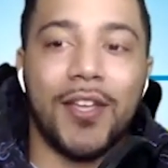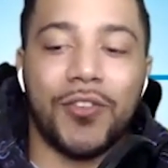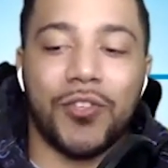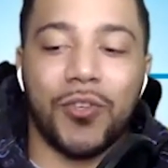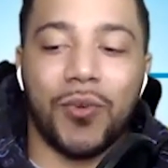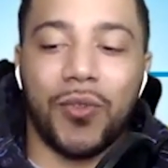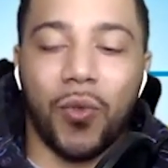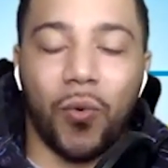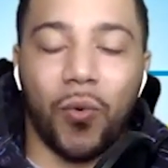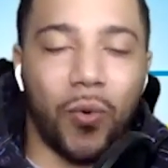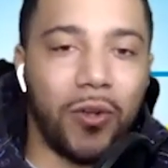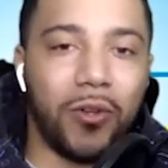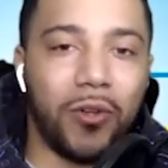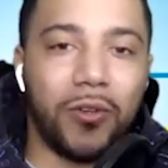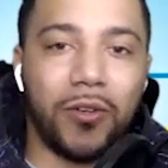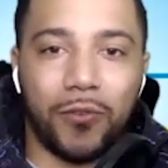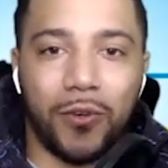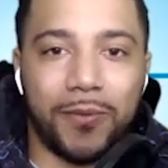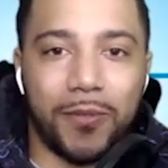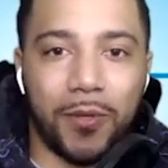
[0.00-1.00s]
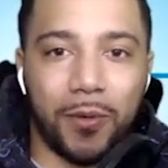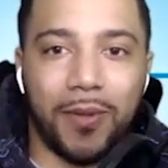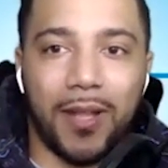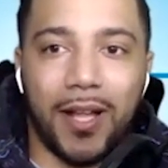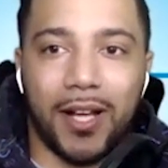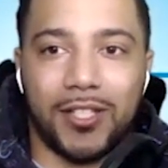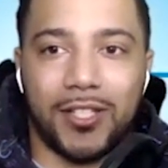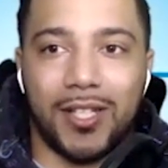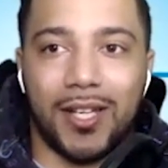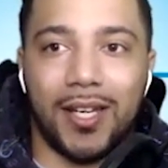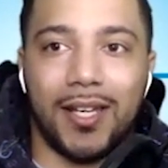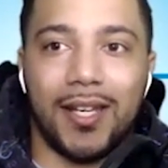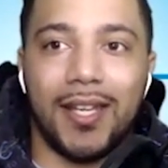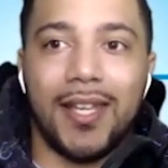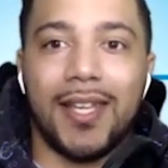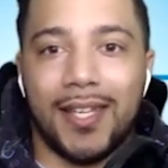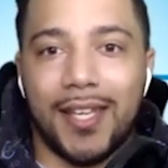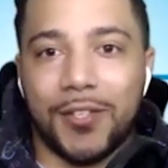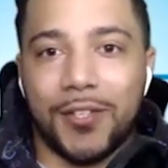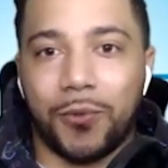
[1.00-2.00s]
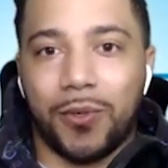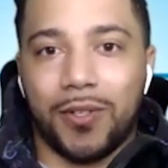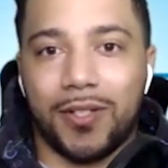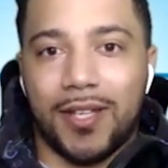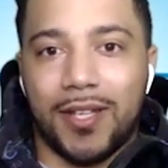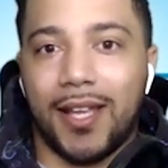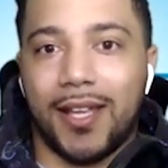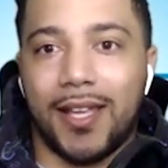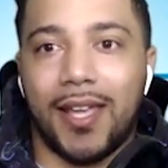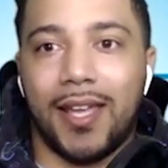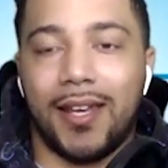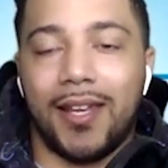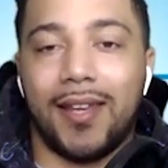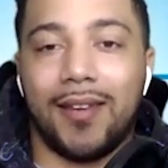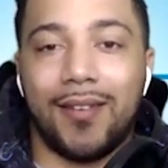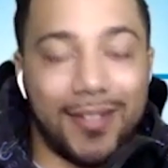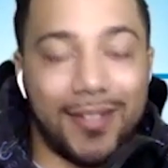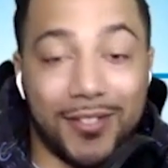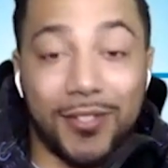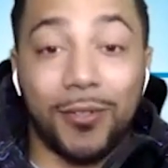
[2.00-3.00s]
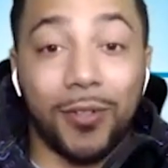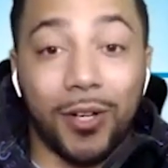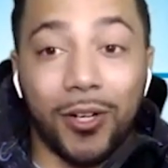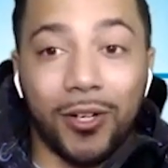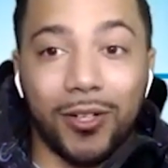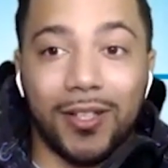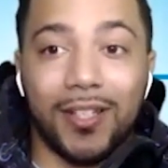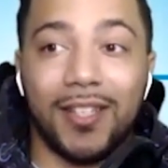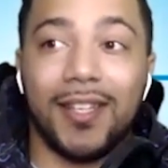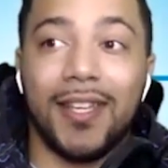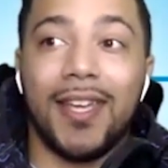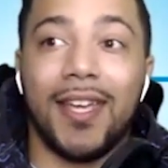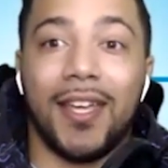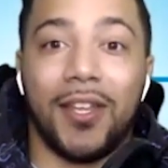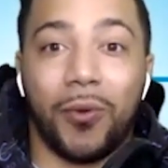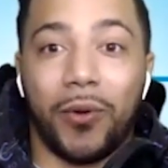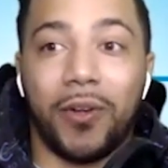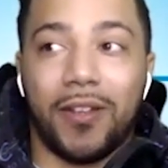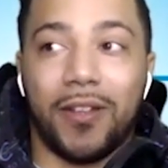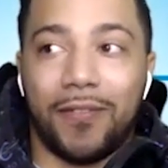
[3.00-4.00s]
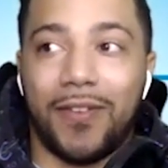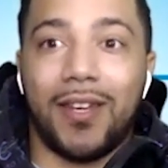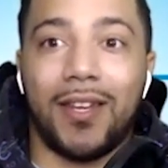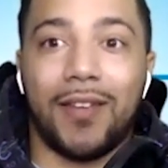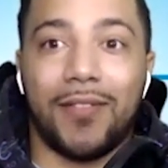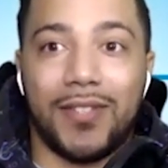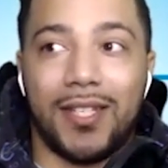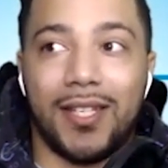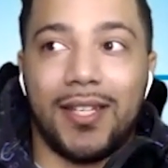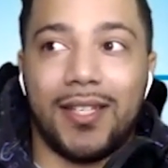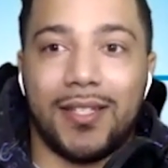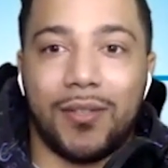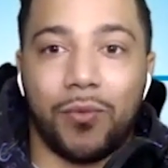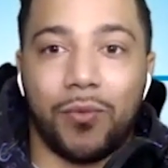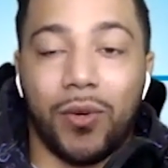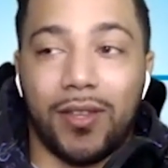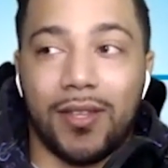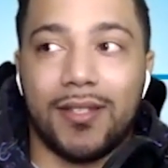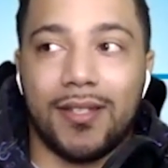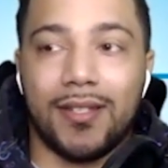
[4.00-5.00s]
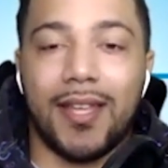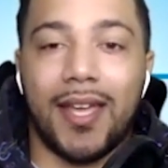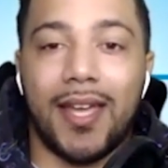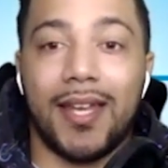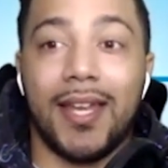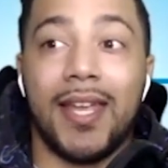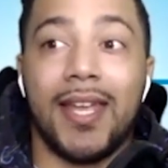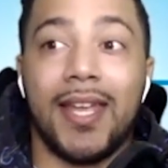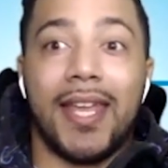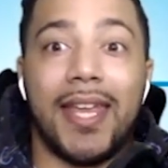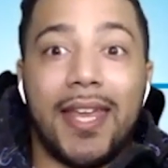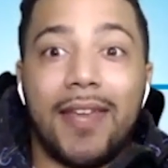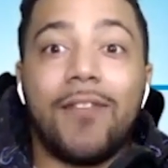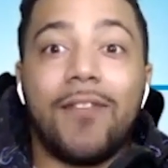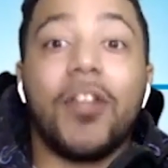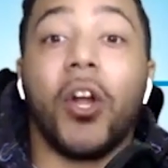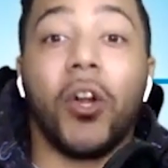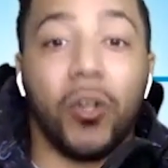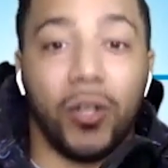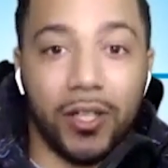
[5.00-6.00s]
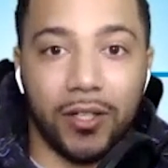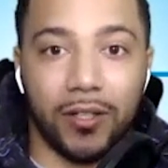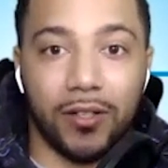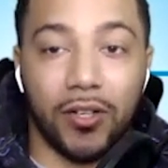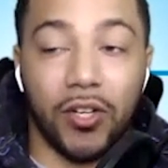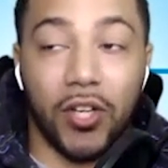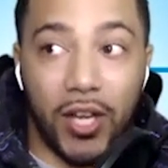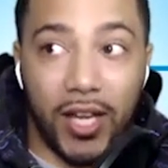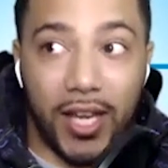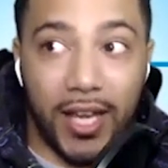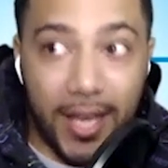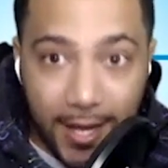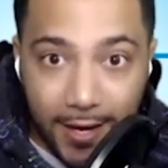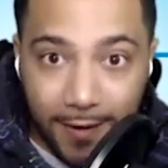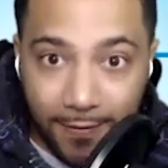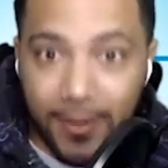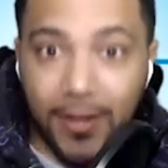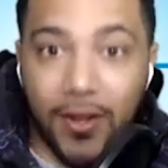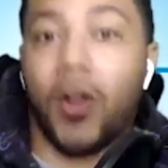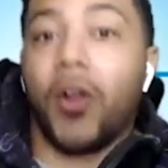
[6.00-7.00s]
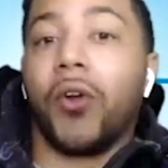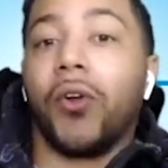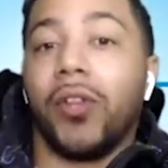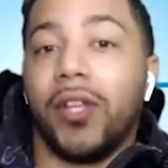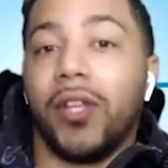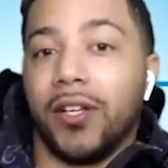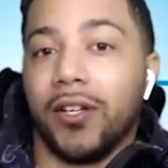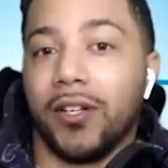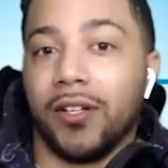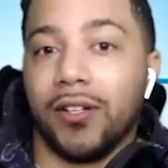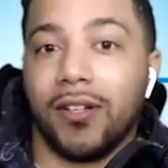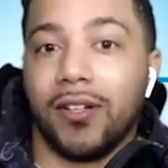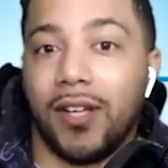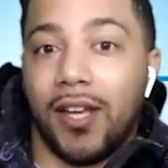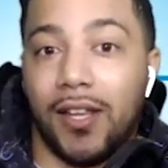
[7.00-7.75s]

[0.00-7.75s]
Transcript: So in the world of crypto blockchain, yes, we're a decade in. It's still early. In the world of NFTs and where this is at, even earlier in